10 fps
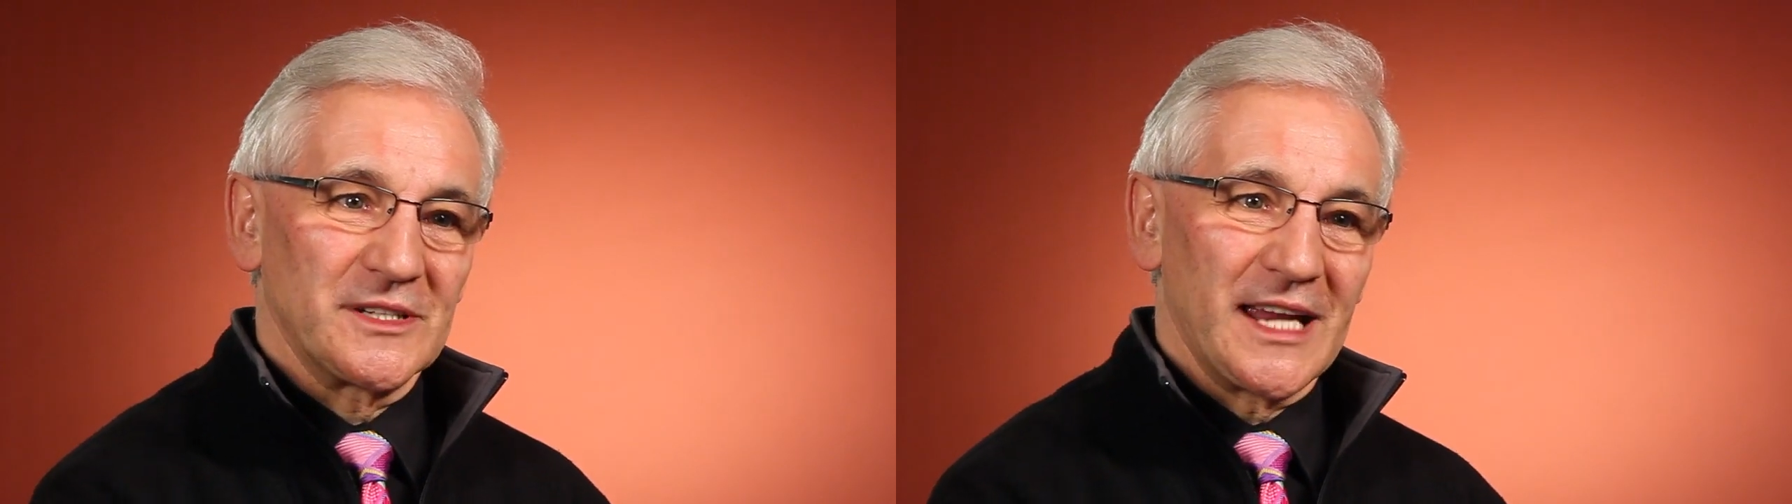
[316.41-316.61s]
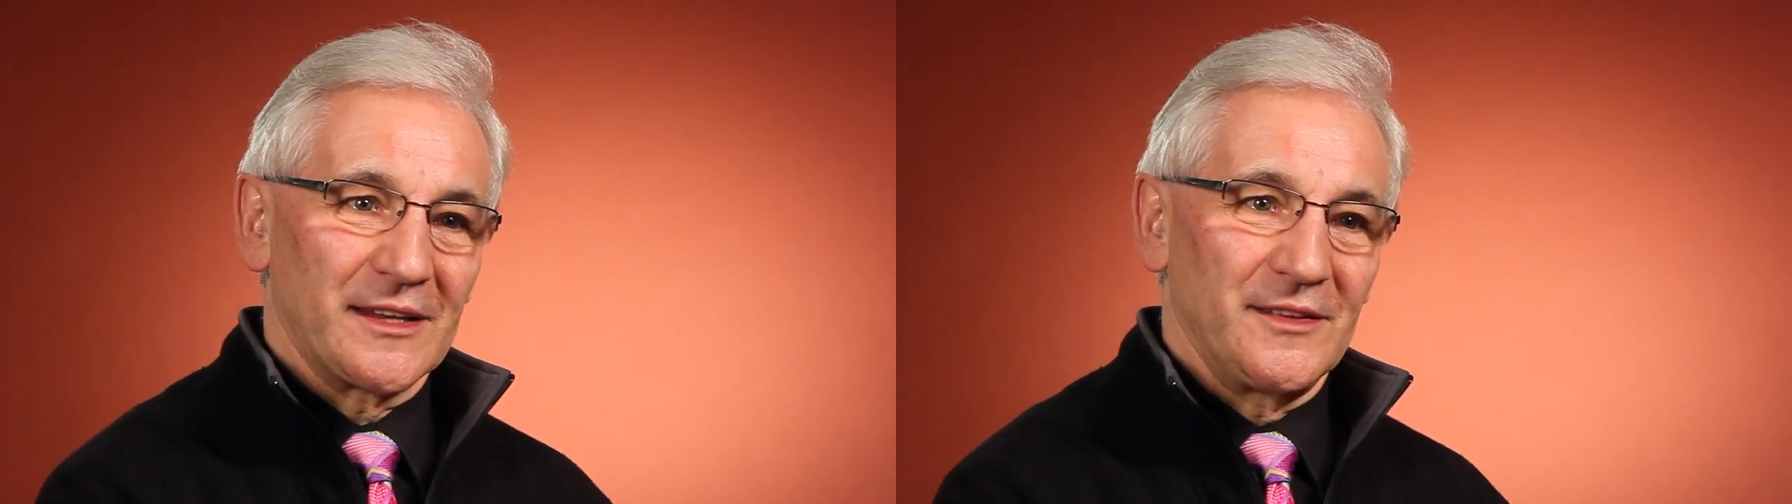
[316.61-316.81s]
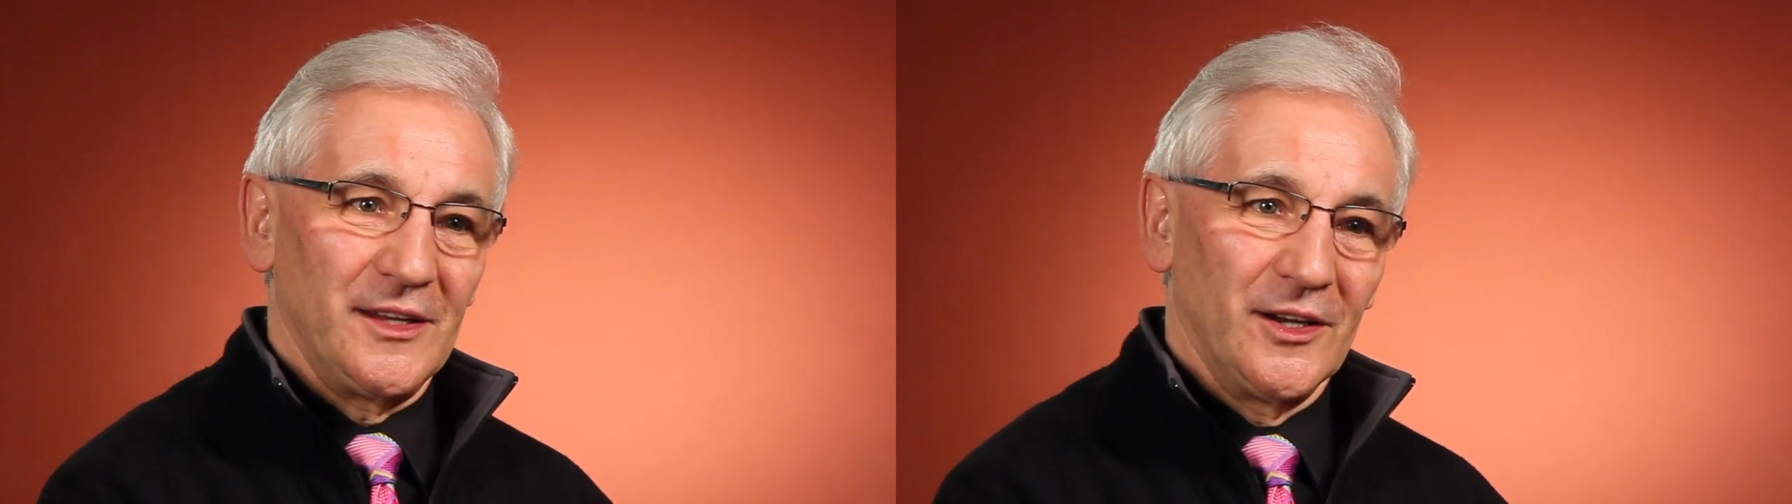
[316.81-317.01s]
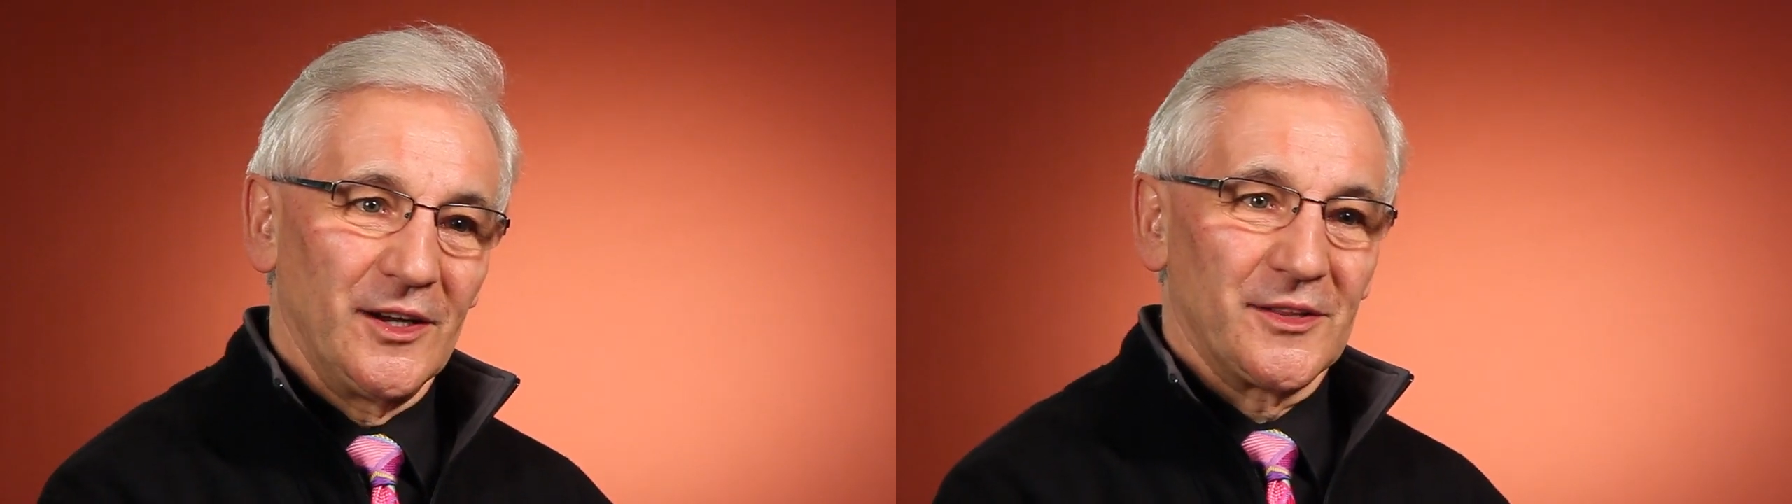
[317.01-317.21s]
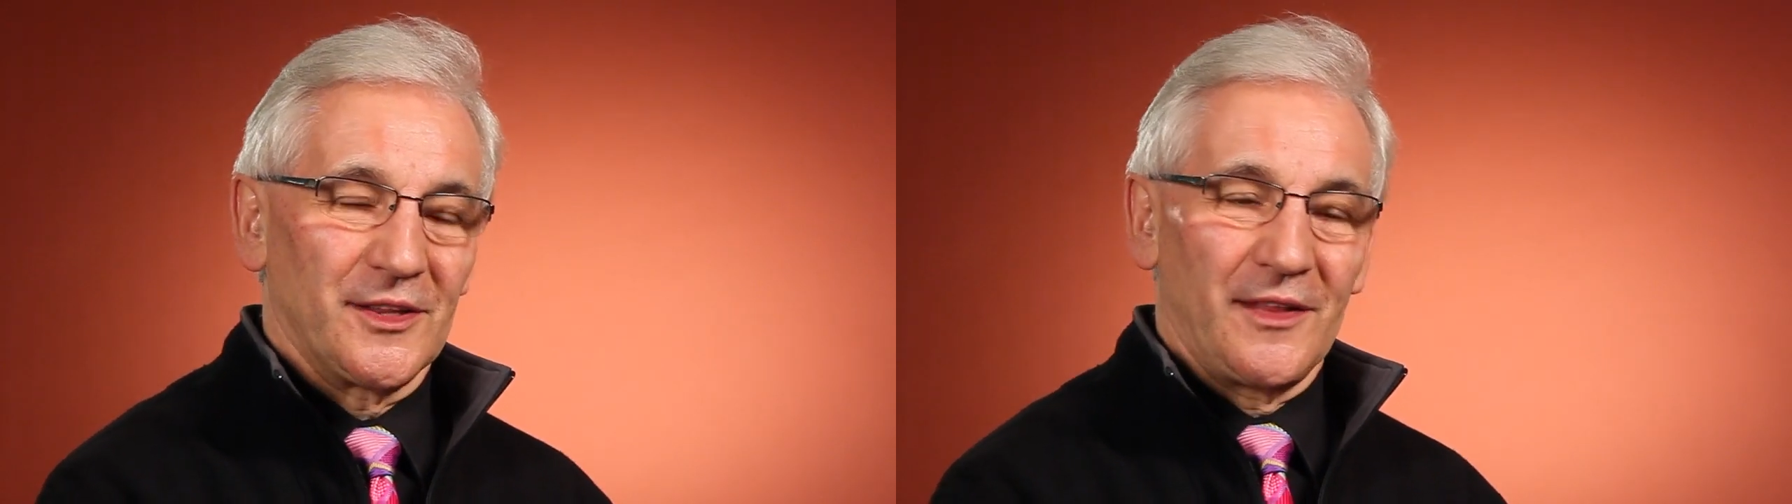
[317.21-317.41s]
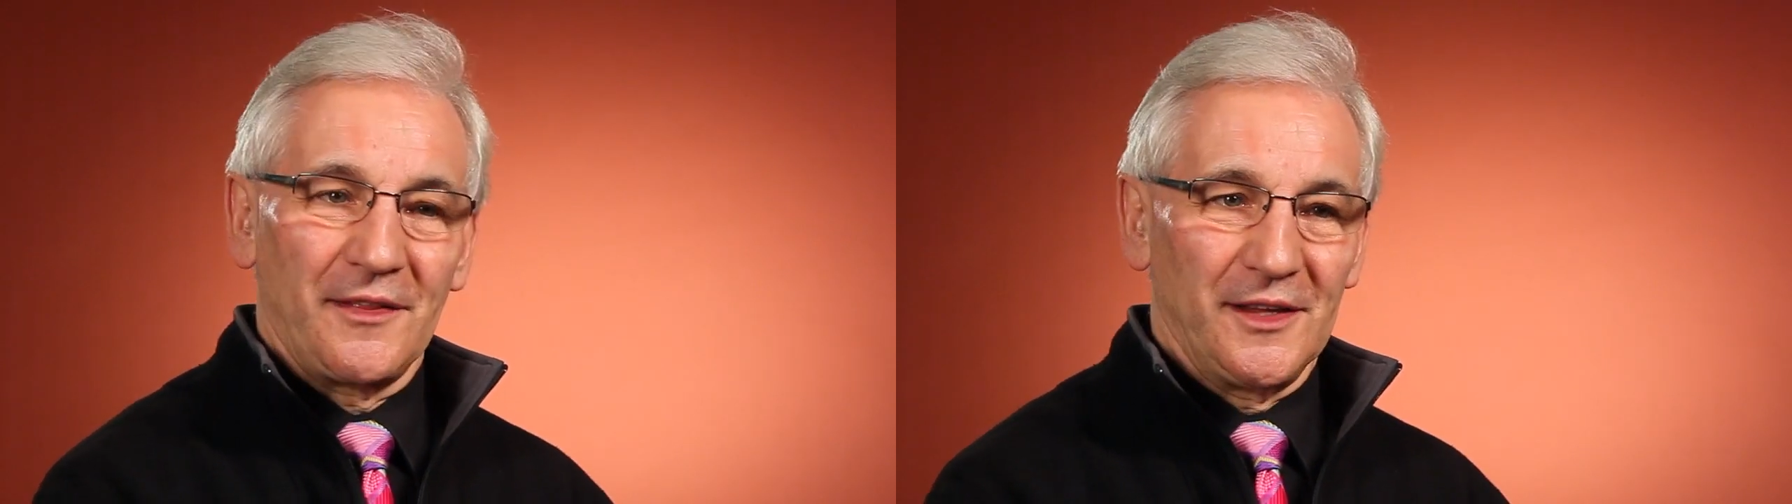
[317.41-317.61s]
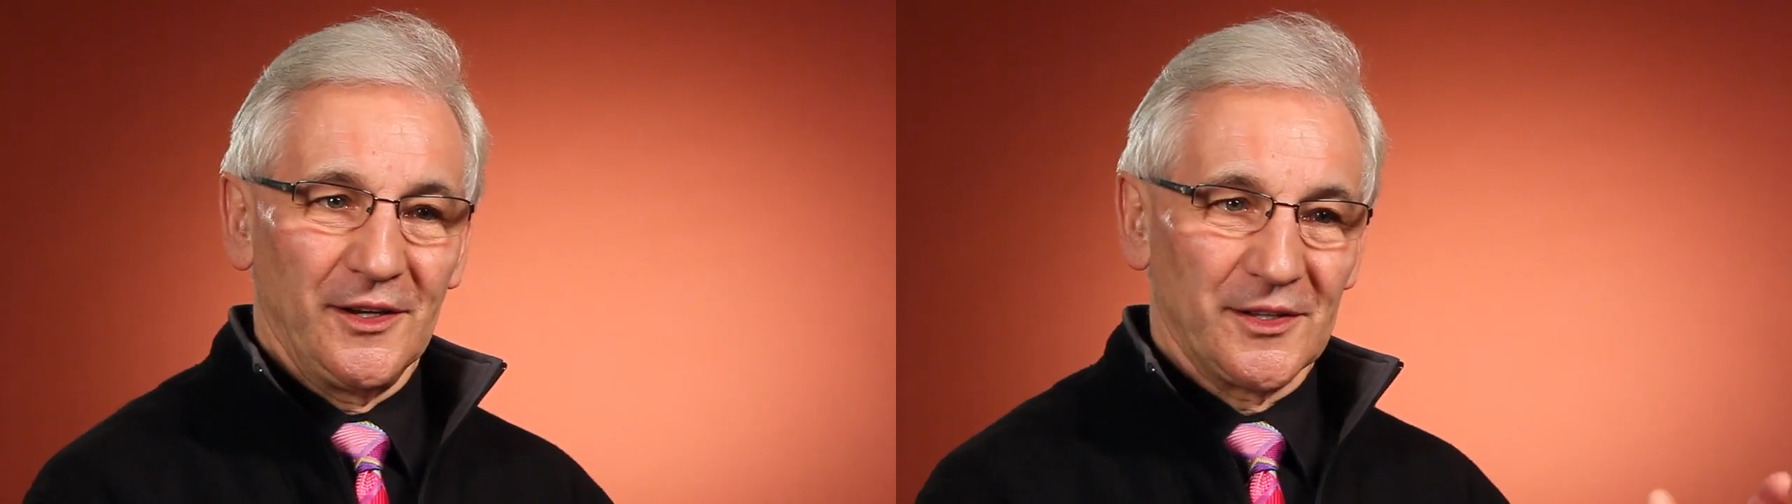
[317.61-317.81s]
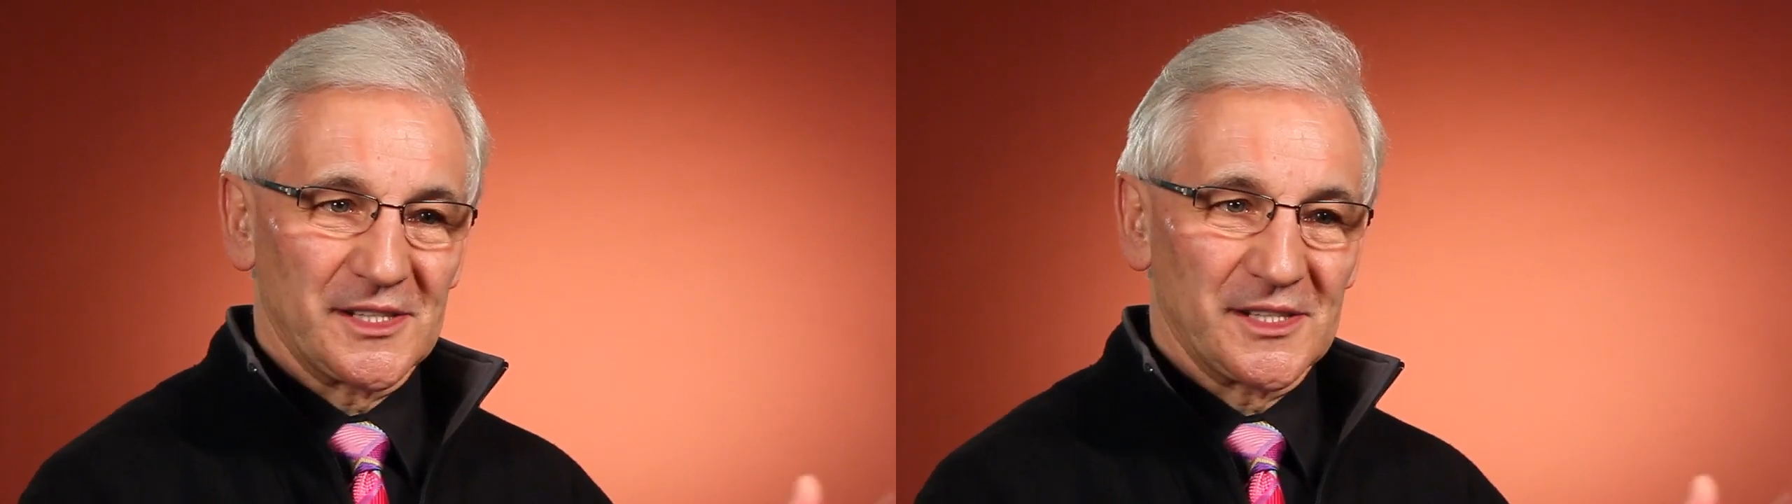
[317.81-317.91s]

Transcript: protect the earth and that the